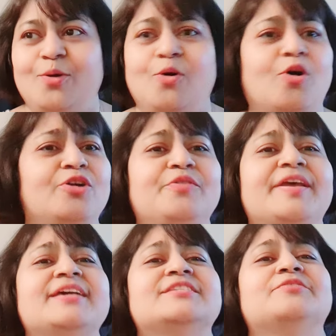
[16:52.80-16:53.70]
or to
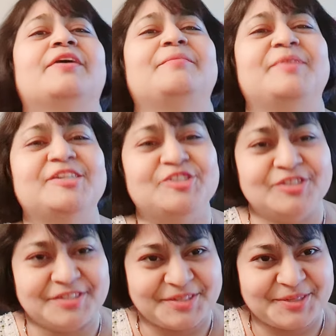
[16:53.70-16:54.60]
raise the
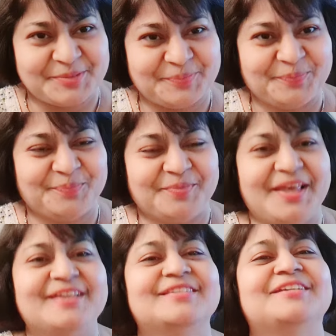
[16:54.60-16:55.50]
vibrations,
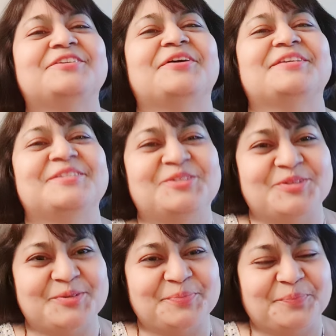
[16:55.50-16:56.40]
etc.,
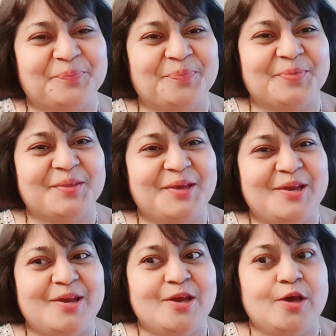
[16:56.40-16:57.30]
etc.
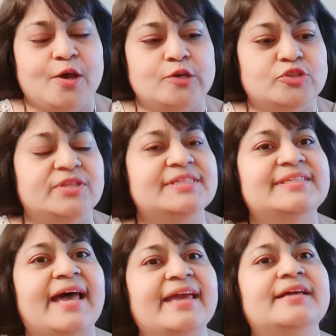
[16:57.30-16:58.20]
So the
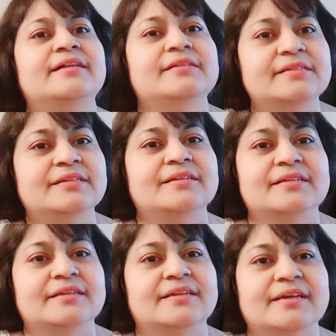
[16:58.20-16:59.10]
cycle
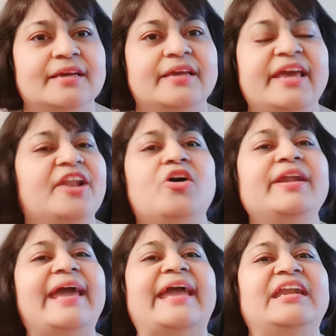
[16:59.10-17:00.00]
cannot
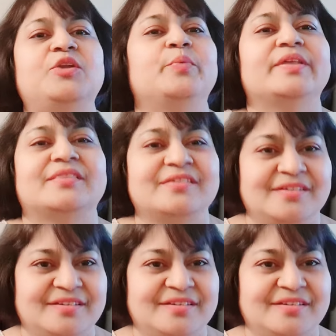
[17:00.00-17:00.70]
end with